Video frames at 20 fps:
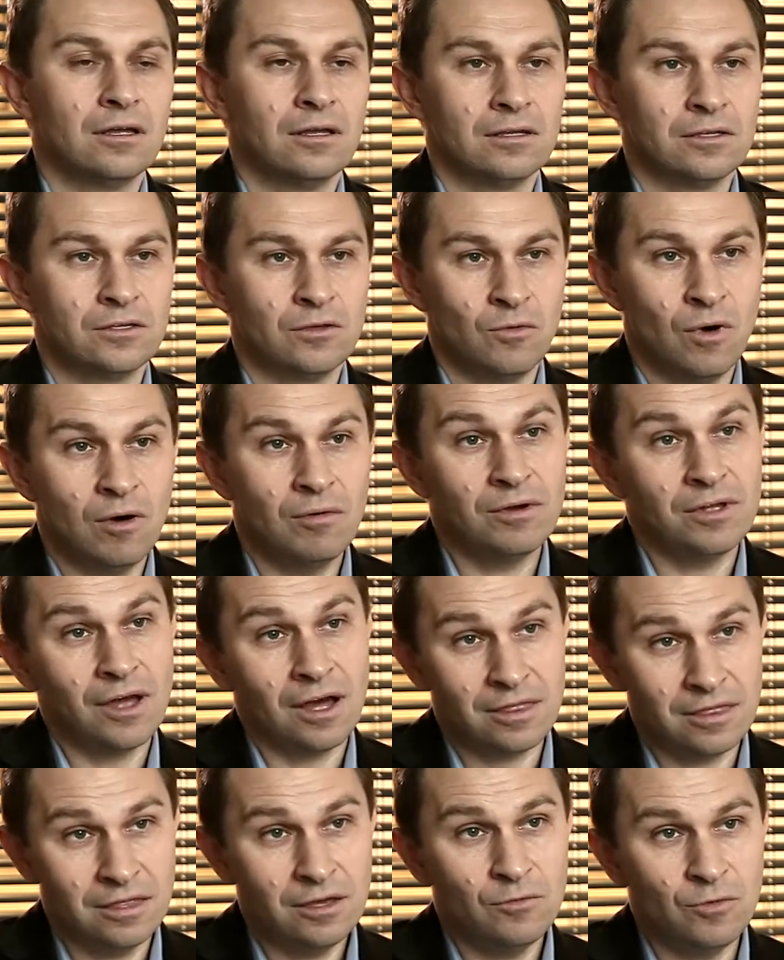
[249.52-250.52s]
So what we,
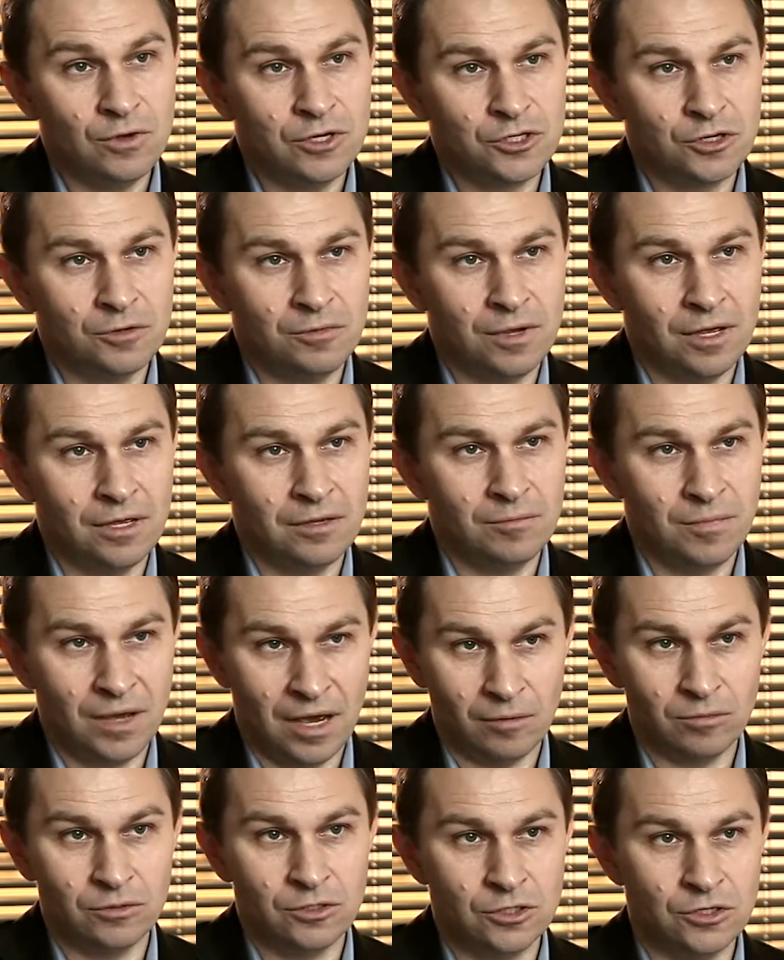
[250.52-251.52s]
I think we should be, be
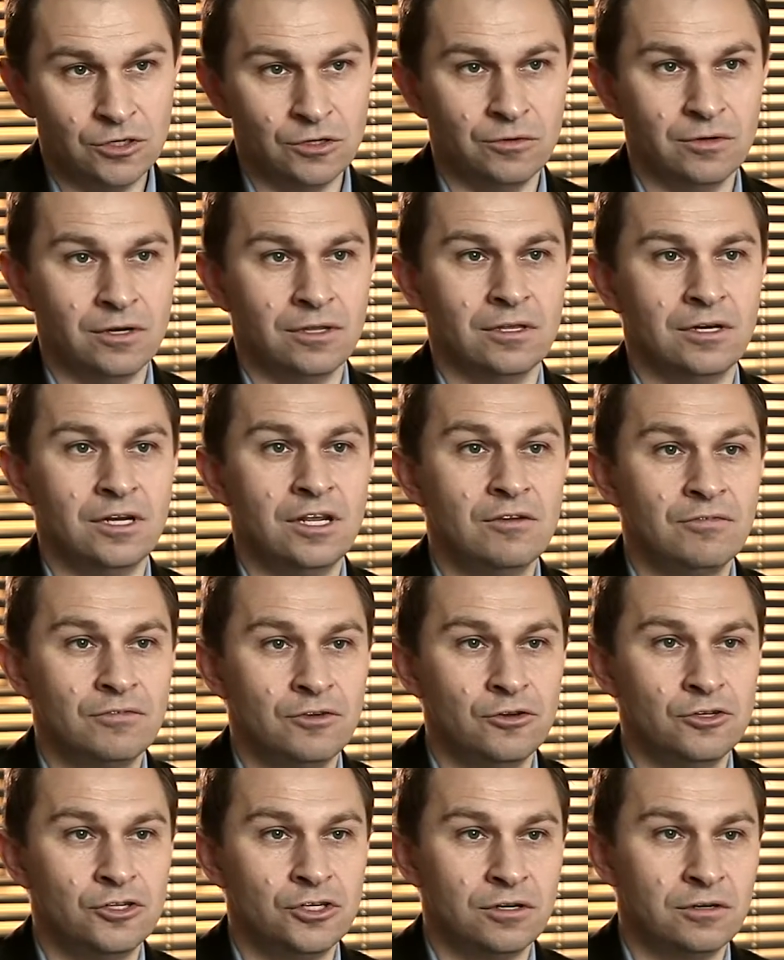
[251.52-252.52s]
able to do in the near
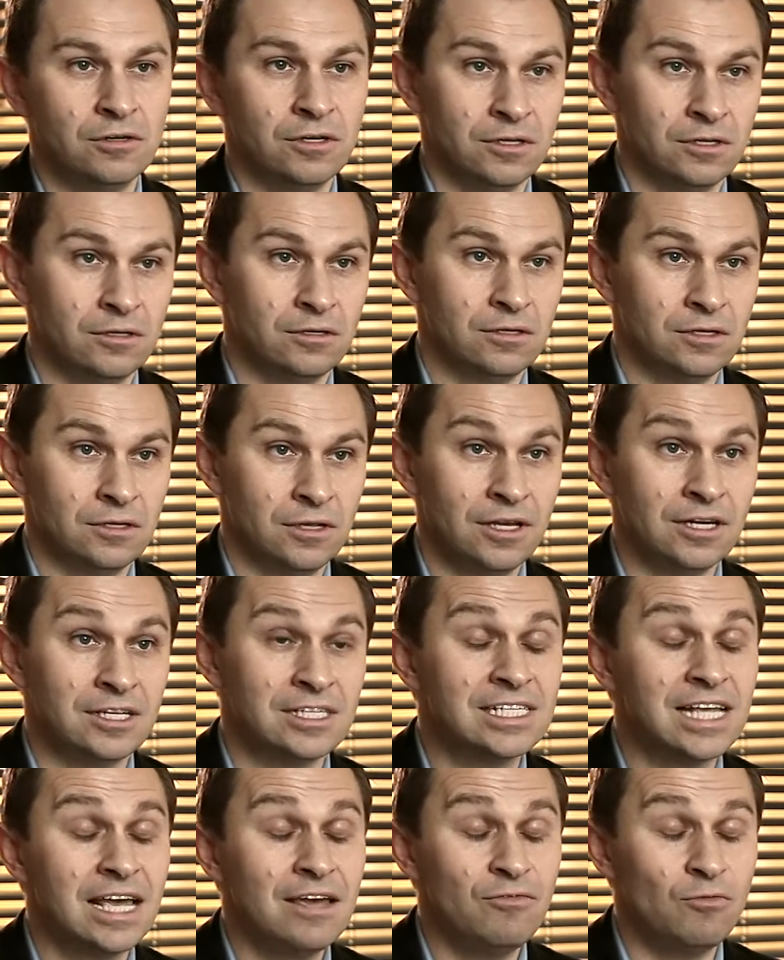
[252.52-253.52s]
future in a
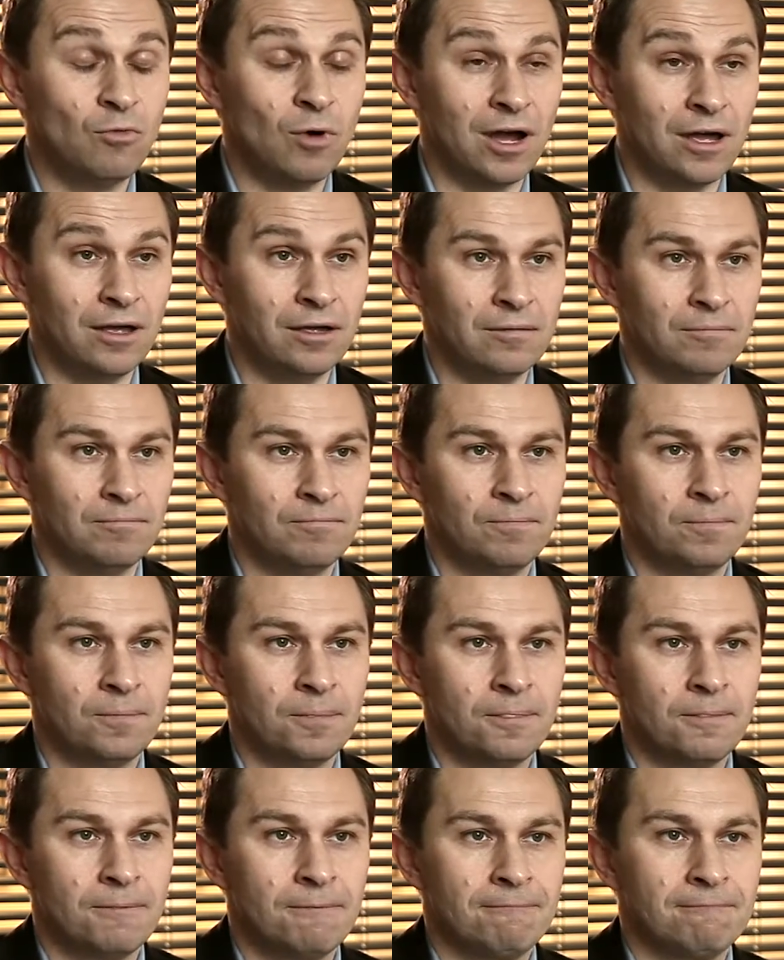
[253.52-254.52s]
safe way,
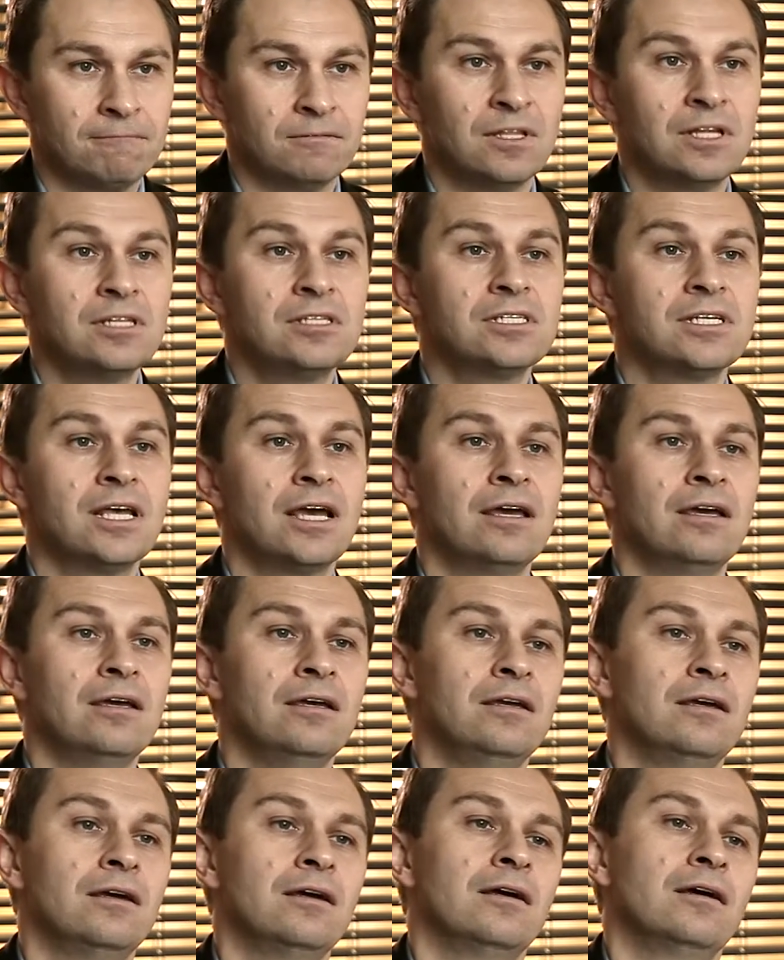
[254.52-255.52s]
let's
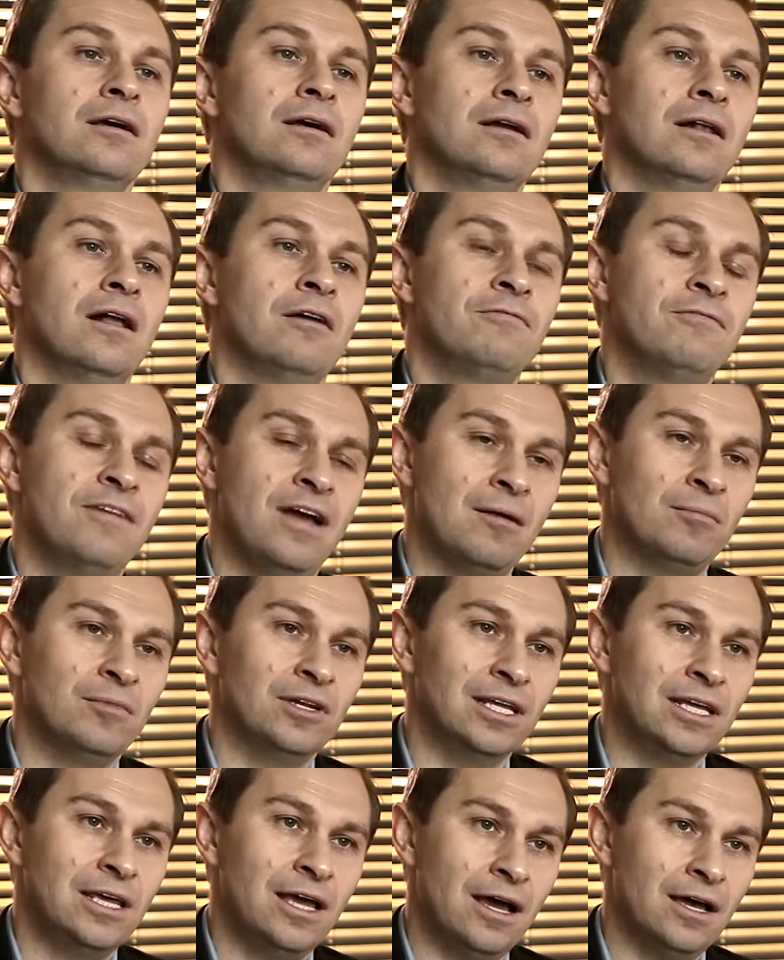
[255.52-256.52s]
say a
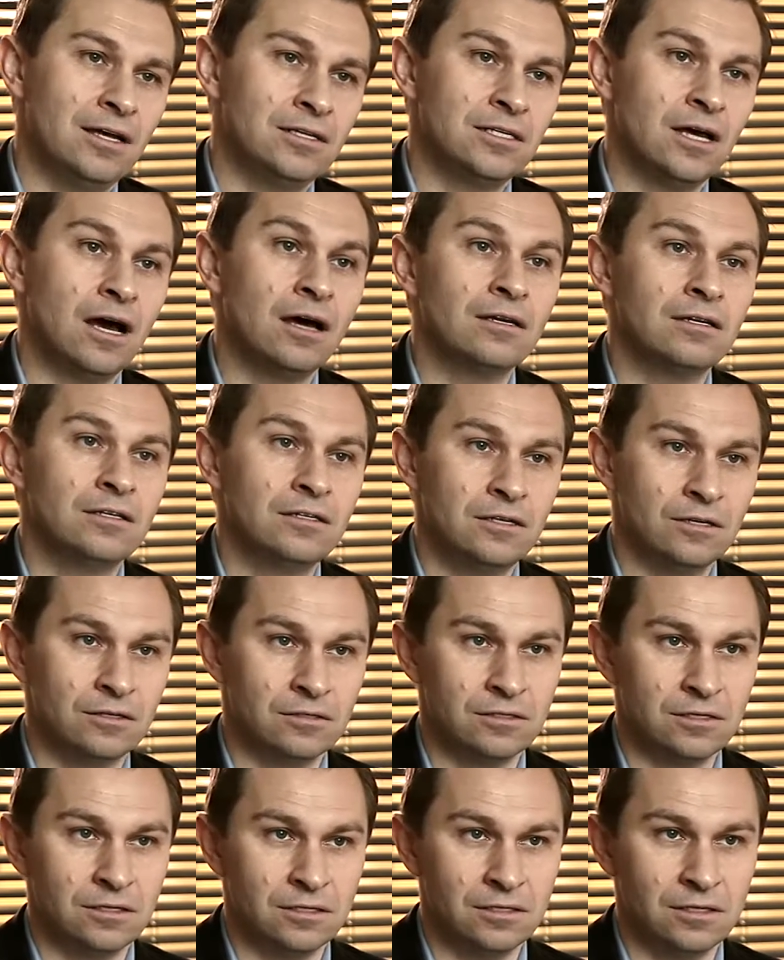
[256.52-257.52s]
family has
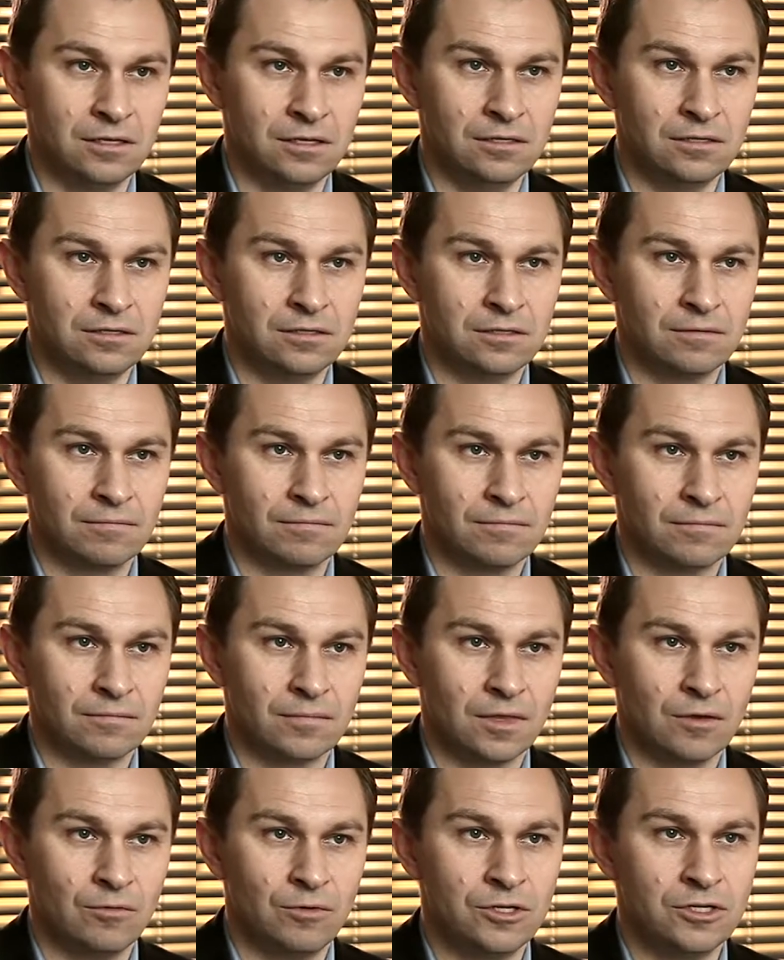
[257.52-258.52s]
Huntington's disease,
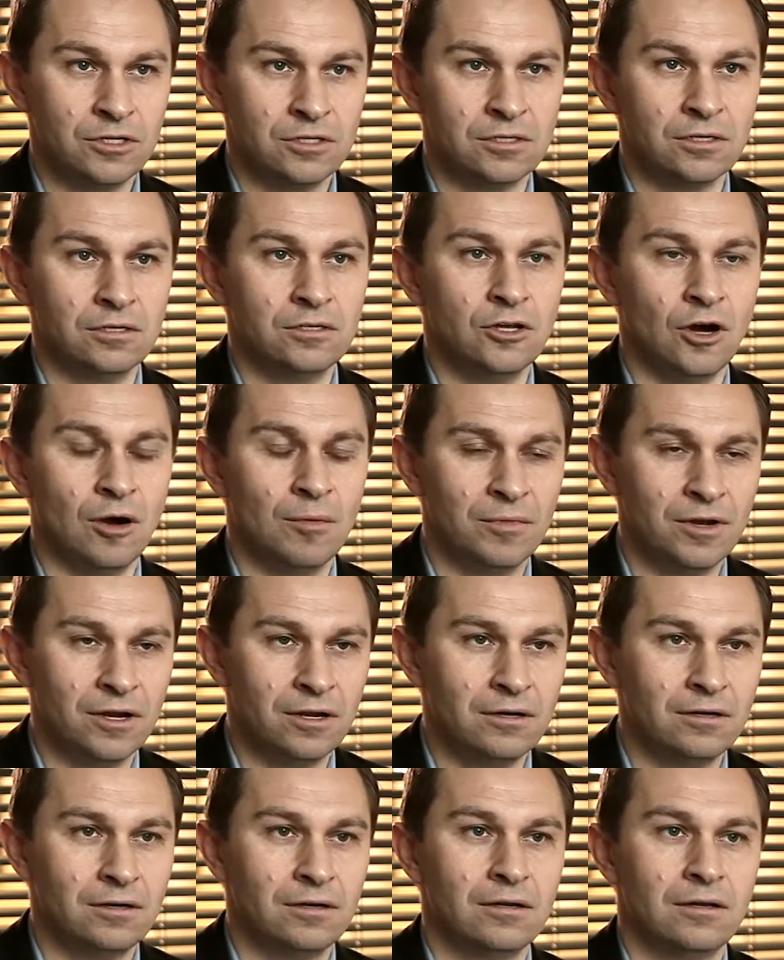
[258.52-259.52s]
which is a
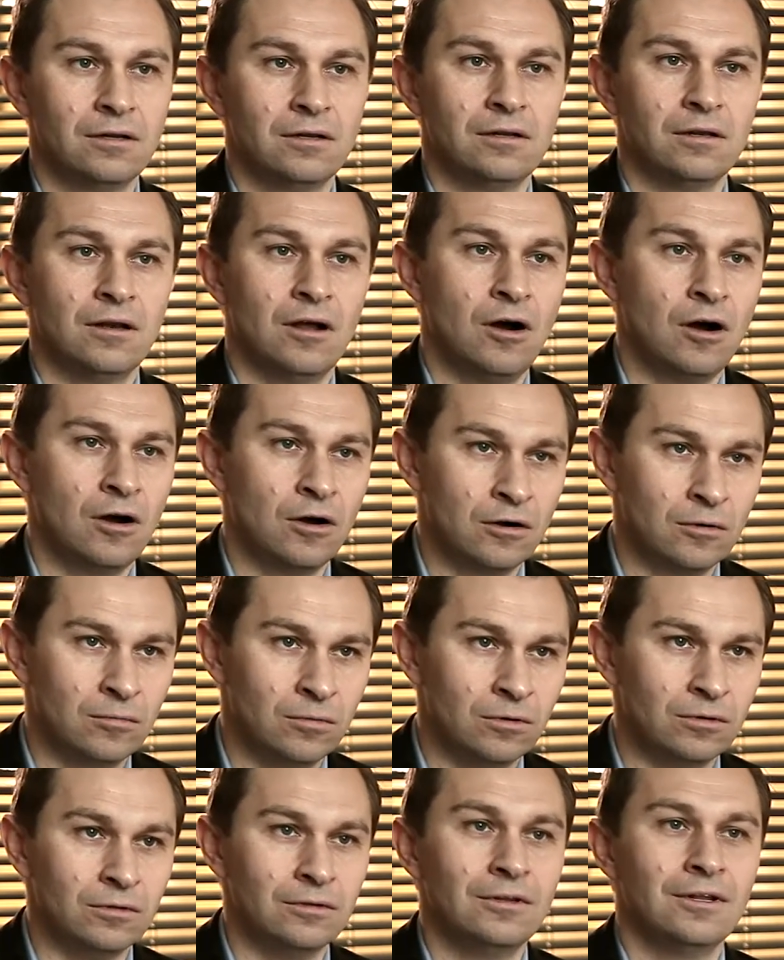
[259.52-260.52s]
dominant,
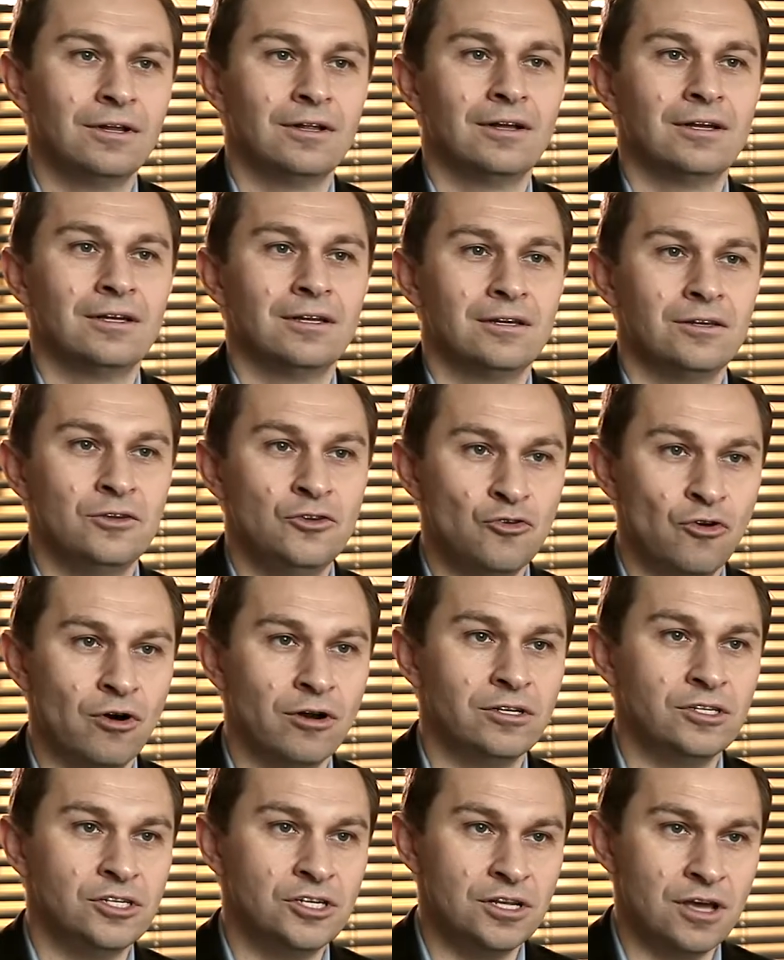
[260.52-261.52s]
horrible
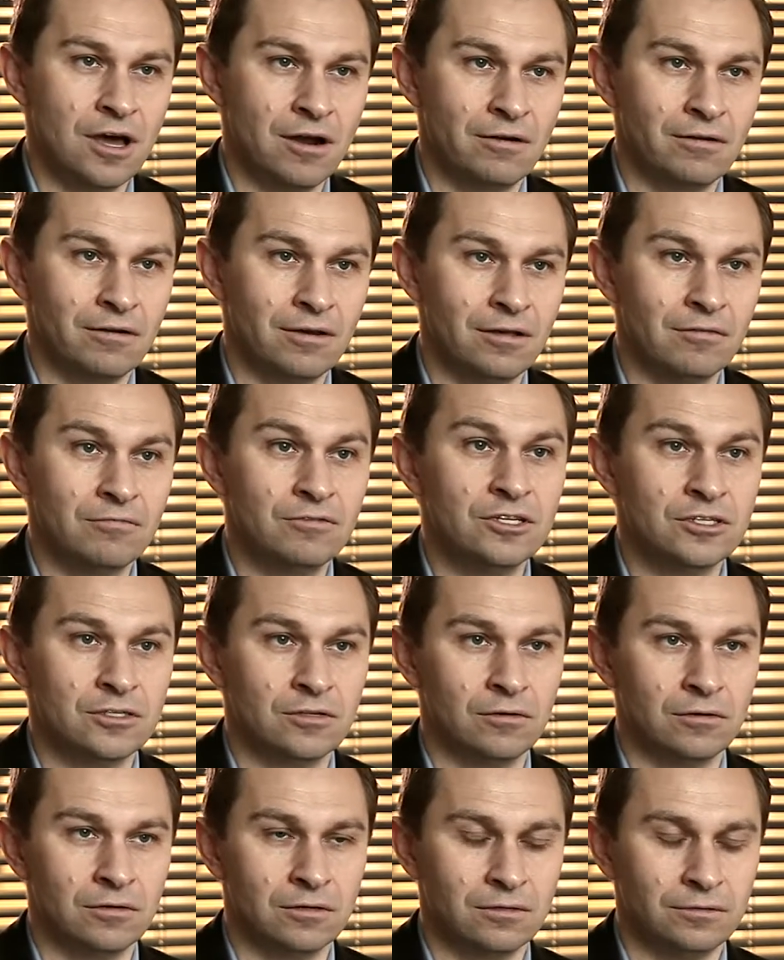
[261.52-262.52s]
neurodegenerative
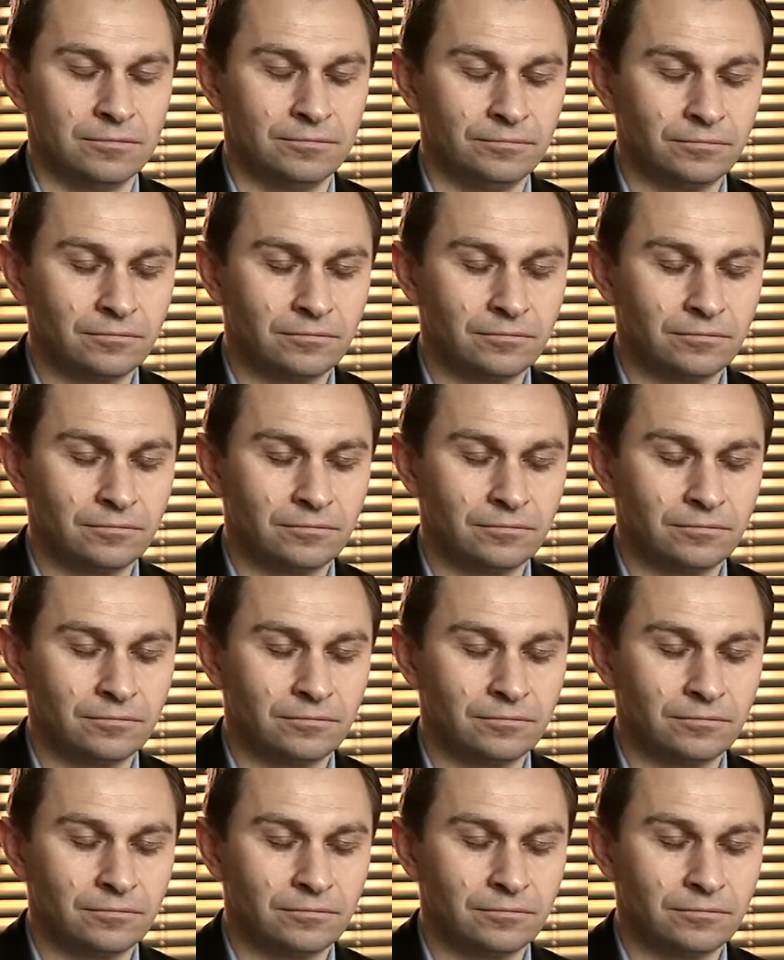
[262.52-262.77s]
disorder.